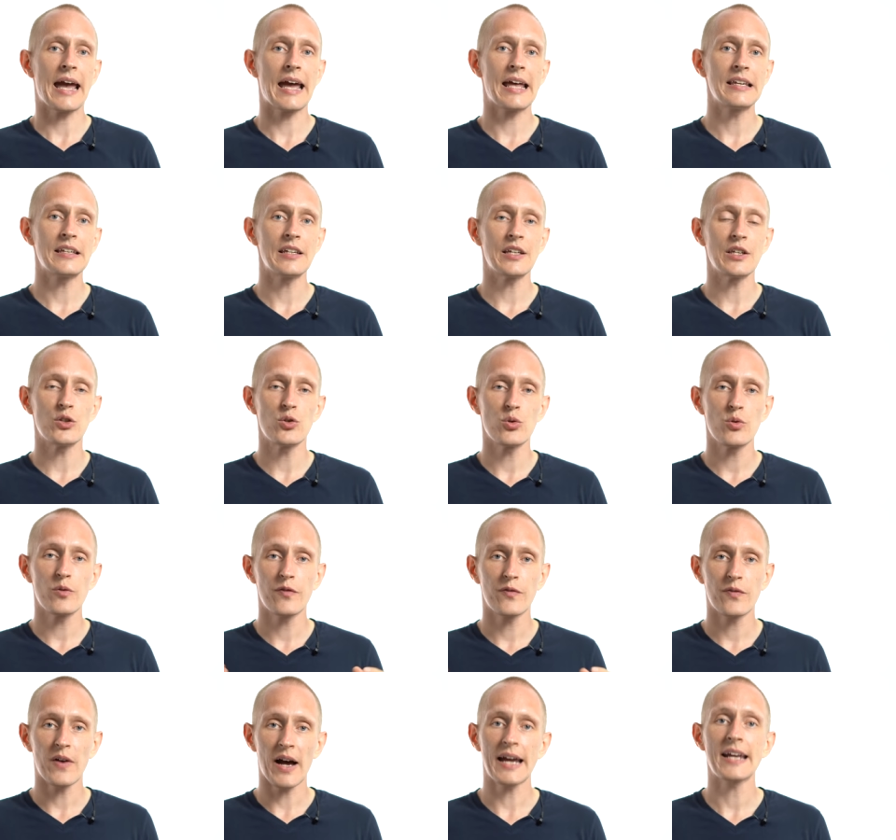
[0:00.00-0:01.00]
and you
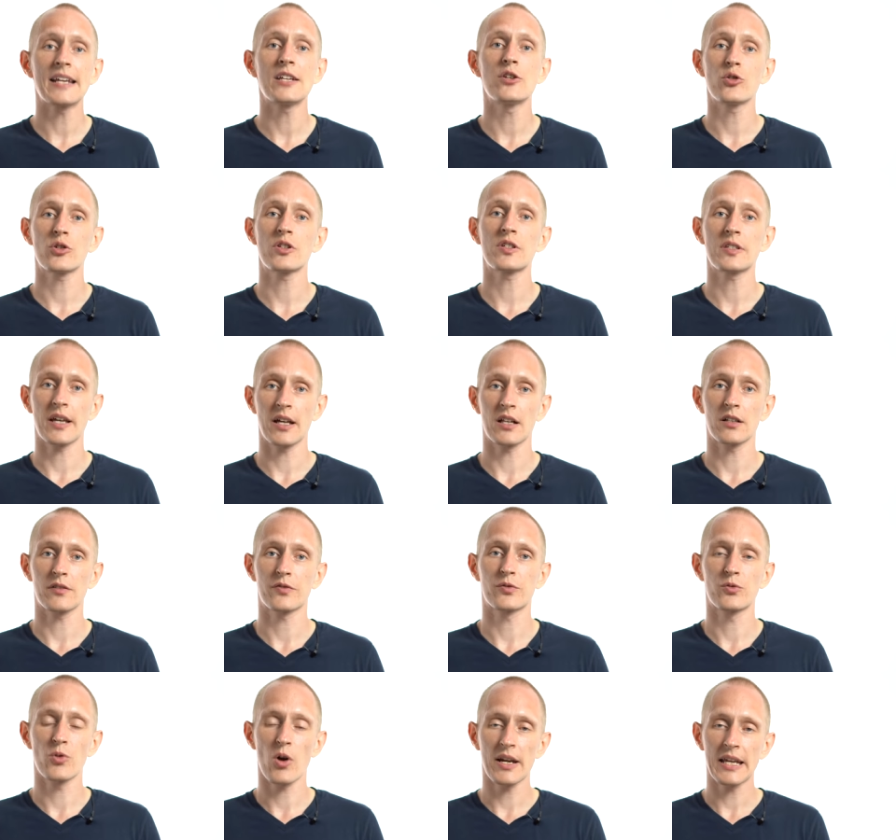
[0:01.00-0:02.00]
find yourself
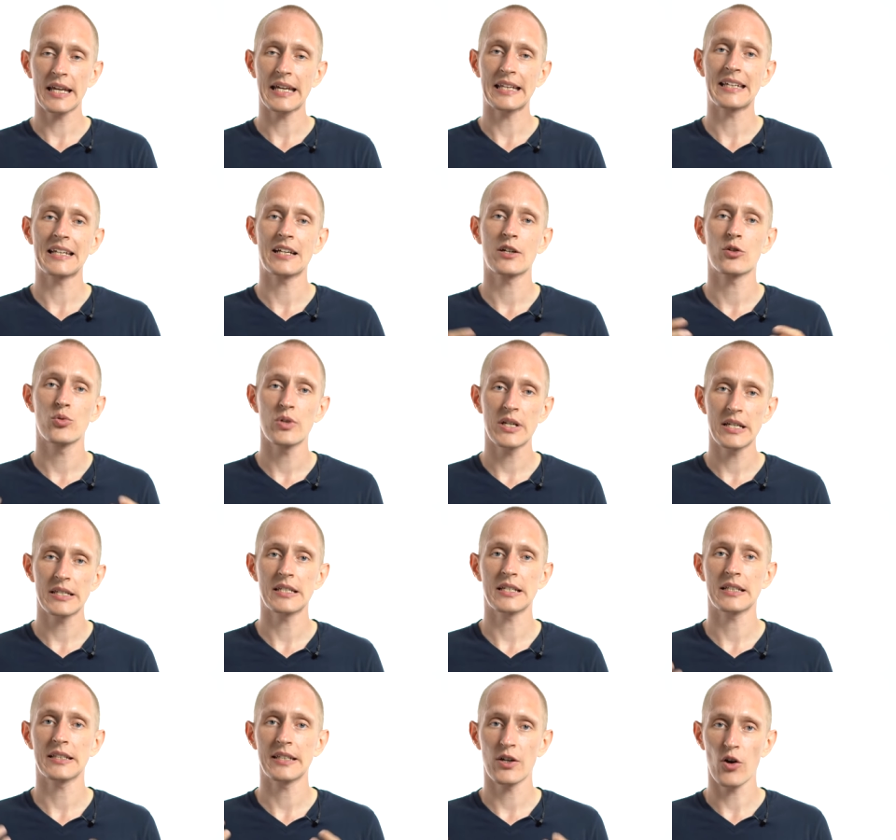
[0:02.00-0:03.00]
running an
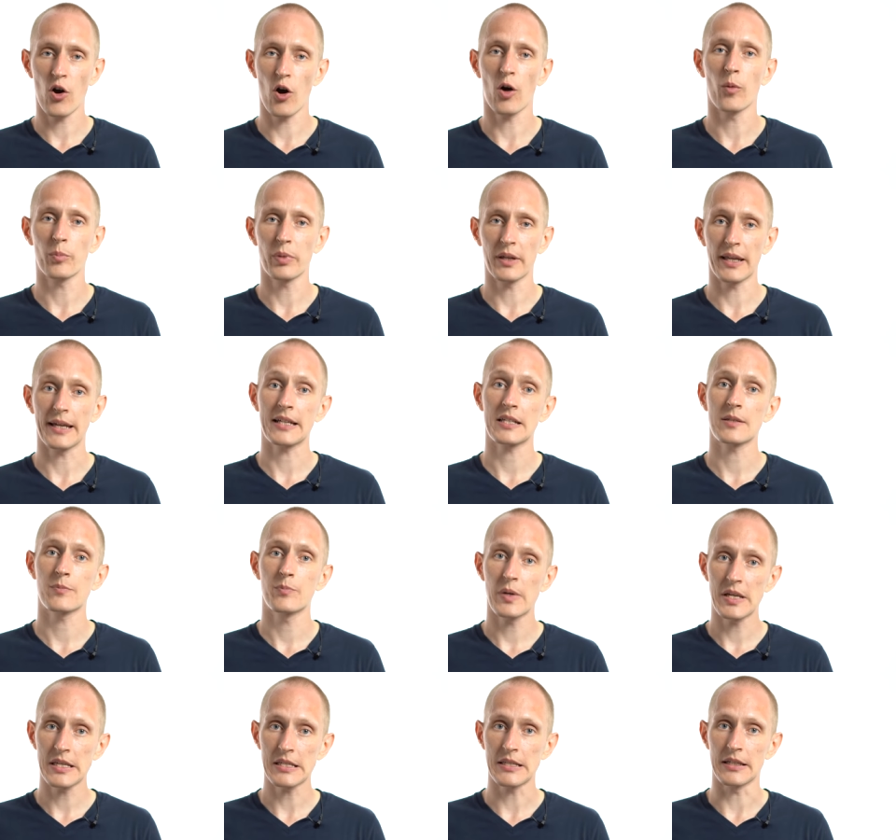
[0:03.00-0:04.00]
increasingly complex
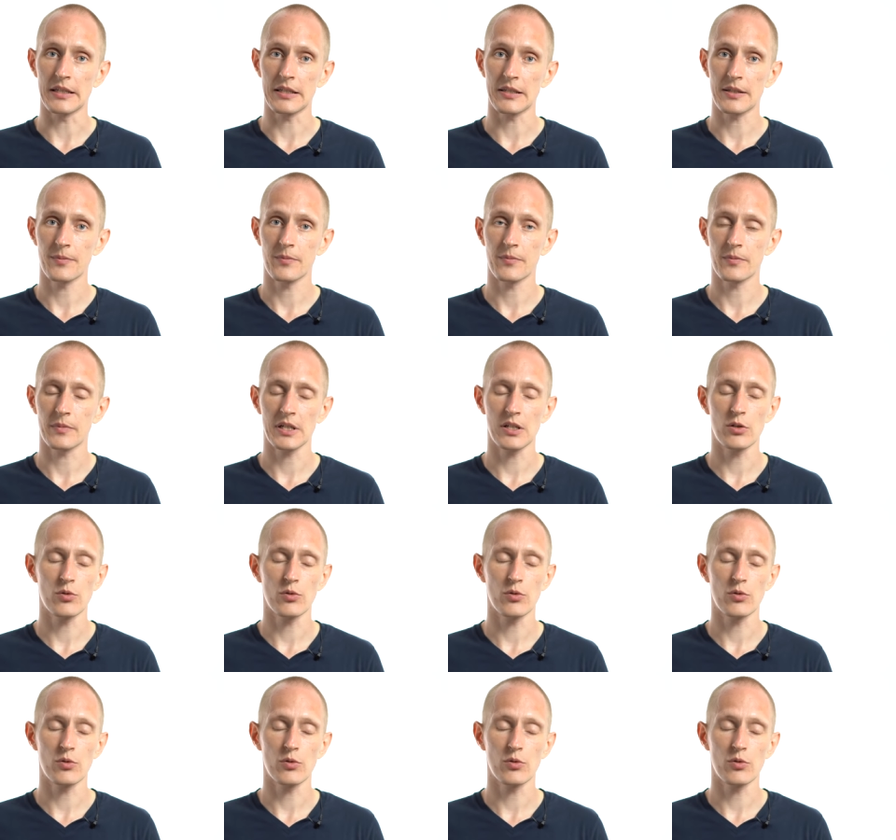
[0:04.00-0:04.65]
business, right?